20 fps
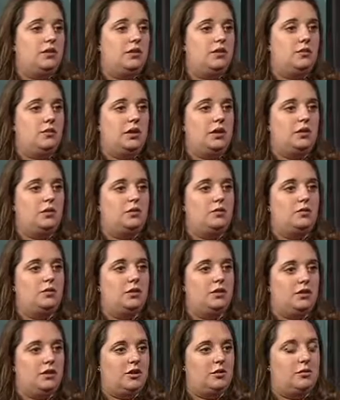as
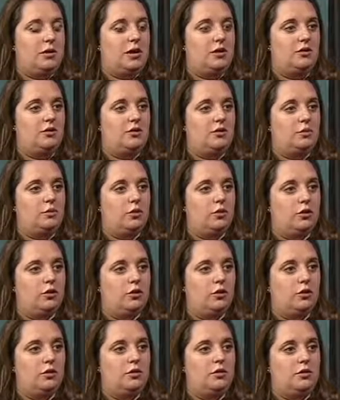we talked about support
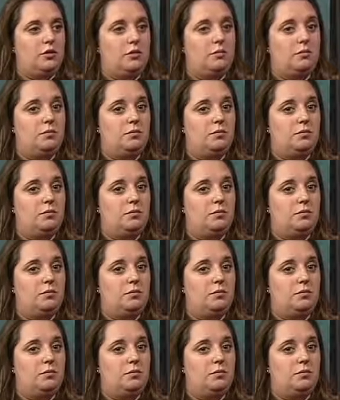groups.